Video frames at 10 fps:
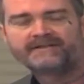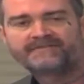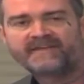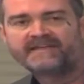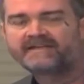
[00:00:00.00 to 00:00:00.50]
And
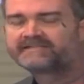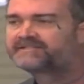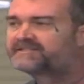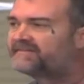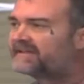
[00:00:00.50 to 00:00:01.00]
the thing
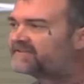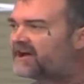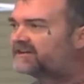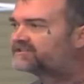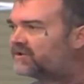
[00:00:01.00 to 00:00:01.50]
is that they've
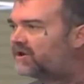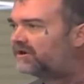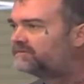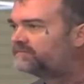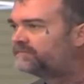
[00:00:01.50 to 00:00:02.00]
got us
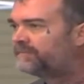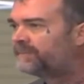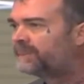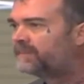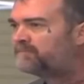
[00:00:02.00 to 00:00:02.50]
all
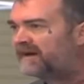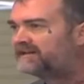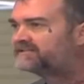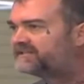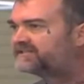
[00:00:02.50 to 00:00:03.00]

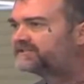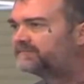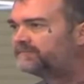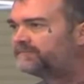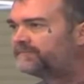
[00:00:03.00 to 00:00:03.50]
by this
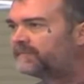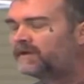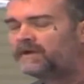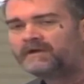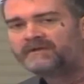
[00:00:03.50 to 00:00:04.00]

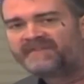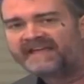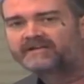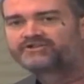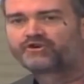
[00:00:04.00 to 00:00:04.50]
system.
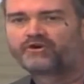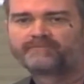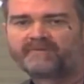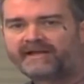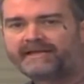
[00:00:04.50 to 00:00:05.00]
They
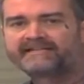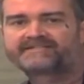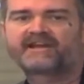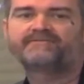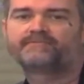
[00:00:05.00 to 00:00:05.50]
control the money.
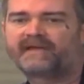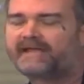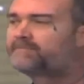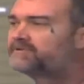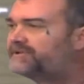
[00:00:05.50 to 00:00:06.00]
It's not even
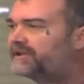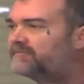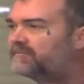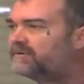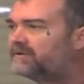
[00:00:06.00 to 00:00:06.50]
paper to
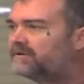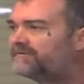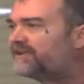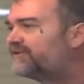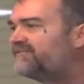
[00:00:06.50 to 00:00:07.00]
them.
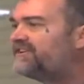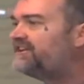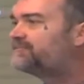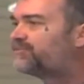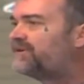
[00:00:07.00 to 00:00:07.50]
They don't
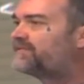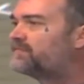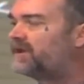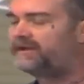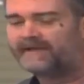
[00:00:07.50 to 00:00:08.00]
even need to
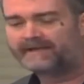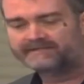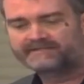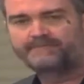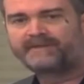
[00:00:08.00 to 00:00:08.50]
print the money.
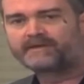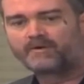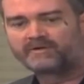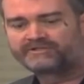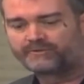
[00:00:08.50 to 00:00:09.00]
They can simply
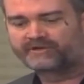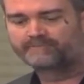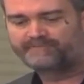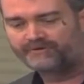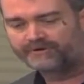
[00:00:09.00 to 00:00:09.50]
go into a
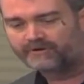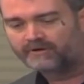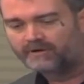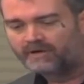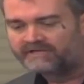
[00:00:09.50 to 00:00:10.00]

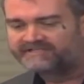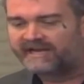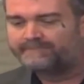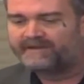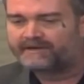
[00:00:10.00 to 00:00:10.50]
computer,
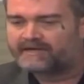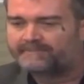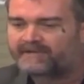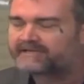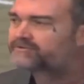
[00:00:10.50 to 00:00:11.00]
type in a
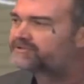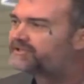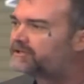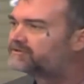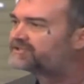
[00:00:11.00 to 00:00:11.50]
couple extra
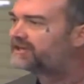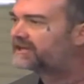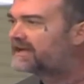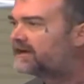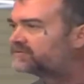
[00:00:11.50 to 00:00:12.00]
zeros in
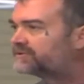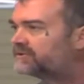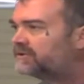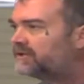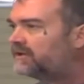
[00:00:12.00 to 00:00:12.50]
an account,
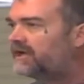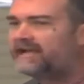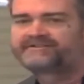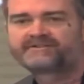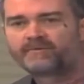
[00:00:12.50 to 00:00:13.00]

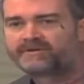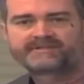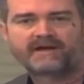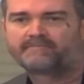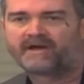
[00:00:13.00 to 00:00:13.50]
and someone
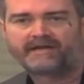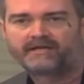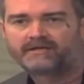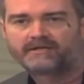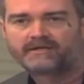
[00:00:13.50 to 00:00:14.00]
has got money.